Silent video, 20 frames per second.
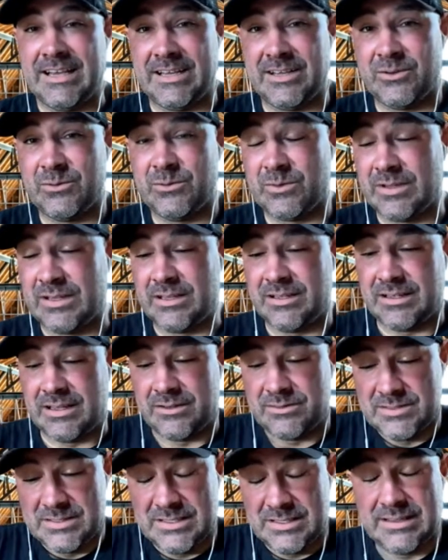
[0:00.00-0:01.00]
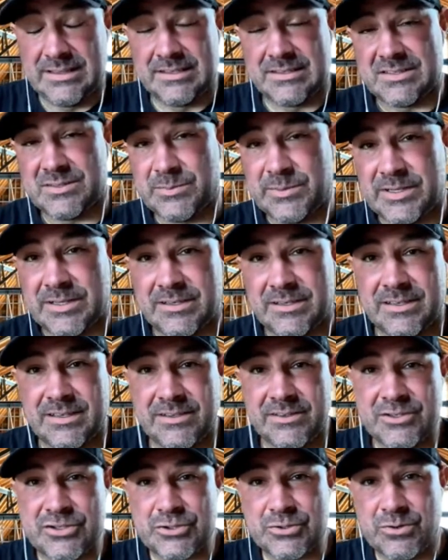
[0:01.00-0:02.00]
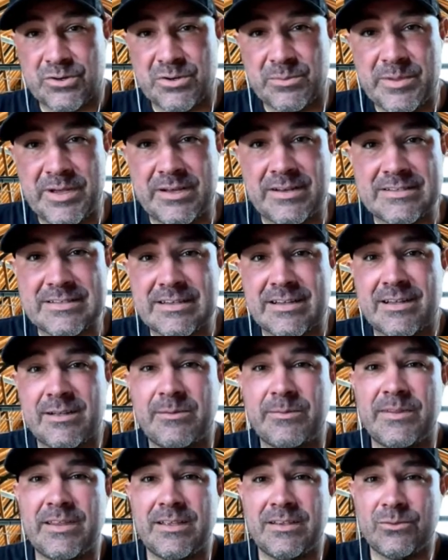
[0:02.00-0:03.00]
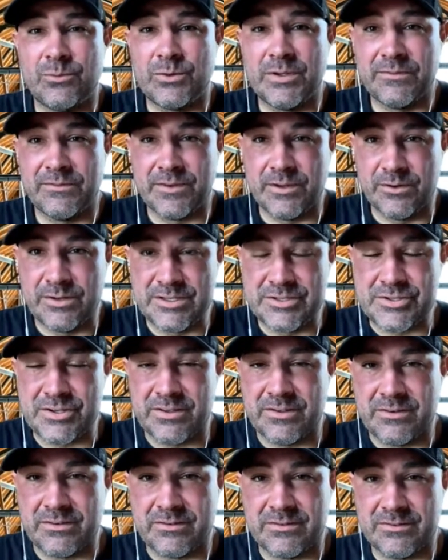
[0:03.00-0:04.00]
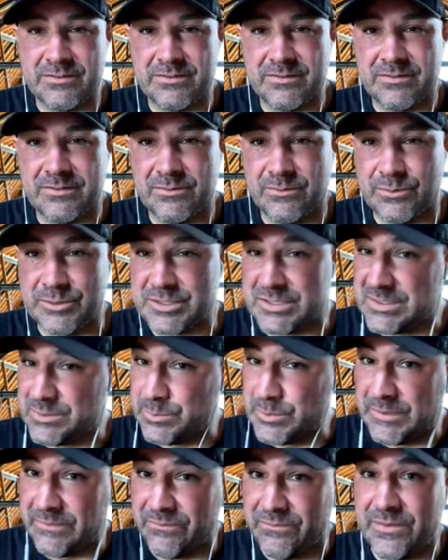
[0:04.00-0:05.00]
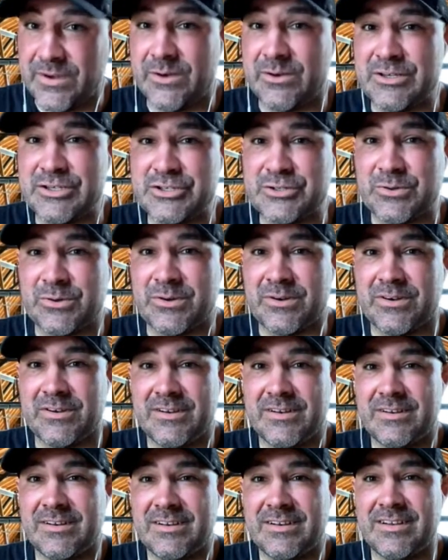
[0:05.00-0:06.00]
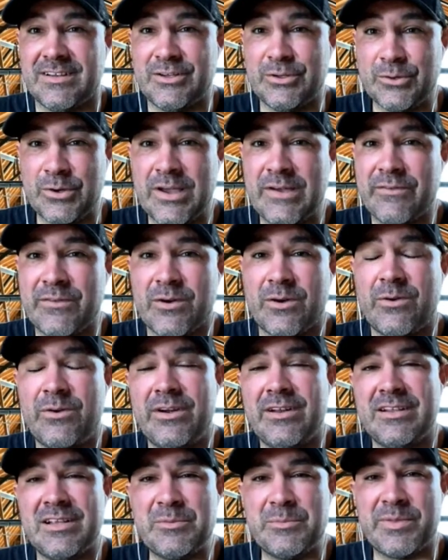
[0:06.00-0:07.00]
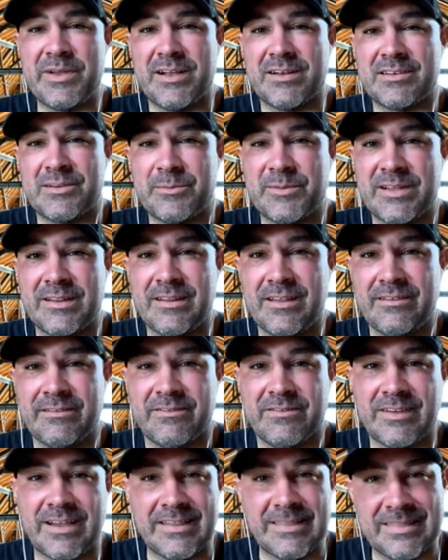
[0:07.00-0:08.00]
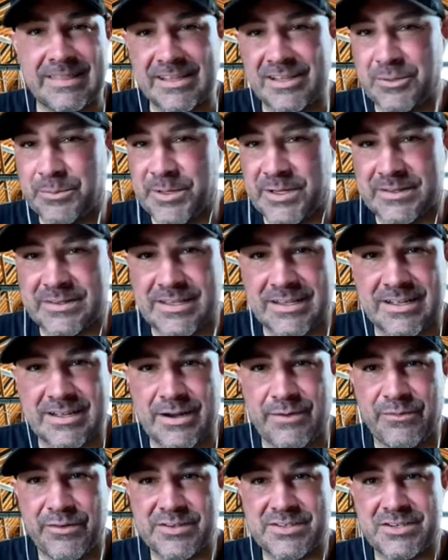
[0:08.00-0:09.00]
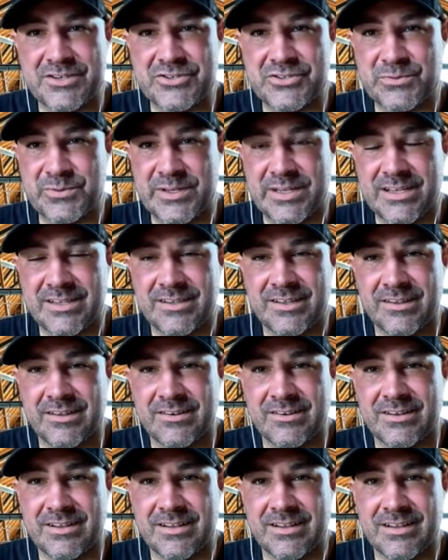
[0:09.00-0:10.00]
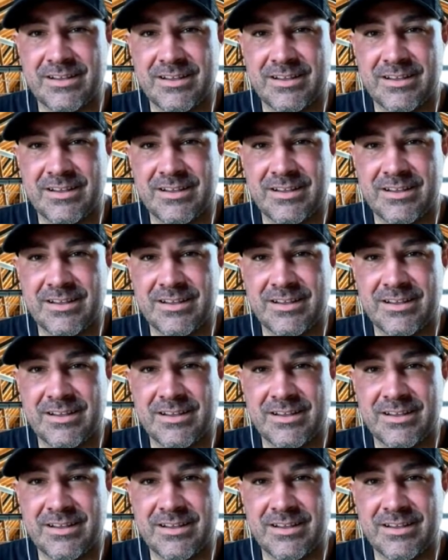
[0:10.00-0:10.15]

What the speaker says: well, I'll say this, man. In the short amount of time that we've known each other, which has been very short, you have already impacted my life. I think about that conversation we had the other day